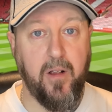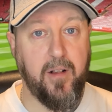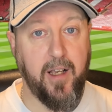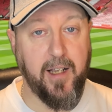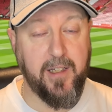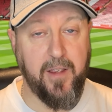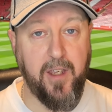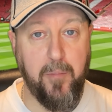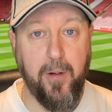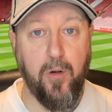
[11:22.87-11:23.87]
like I said,
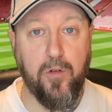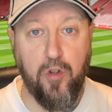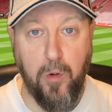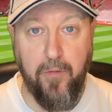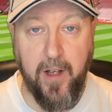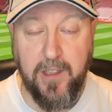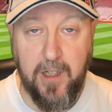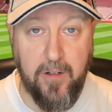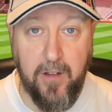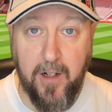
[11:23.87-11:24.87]
they'll be looking to avenge
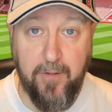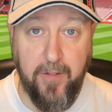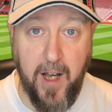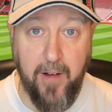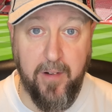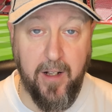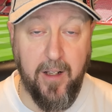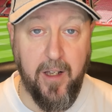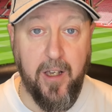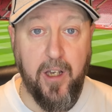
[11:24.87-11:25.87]
that that five 0
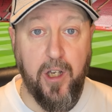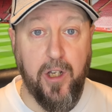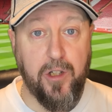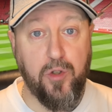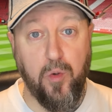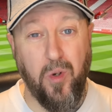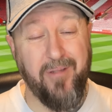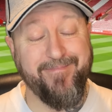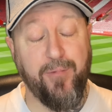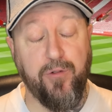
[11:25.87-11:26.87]
So
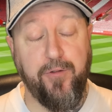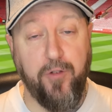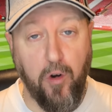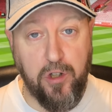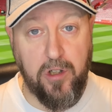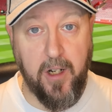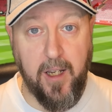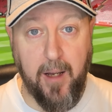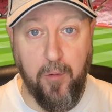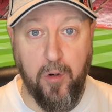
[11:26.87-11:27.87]
unfortunately,
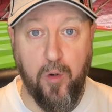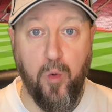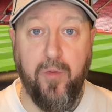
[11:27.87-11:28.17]
I'm going to go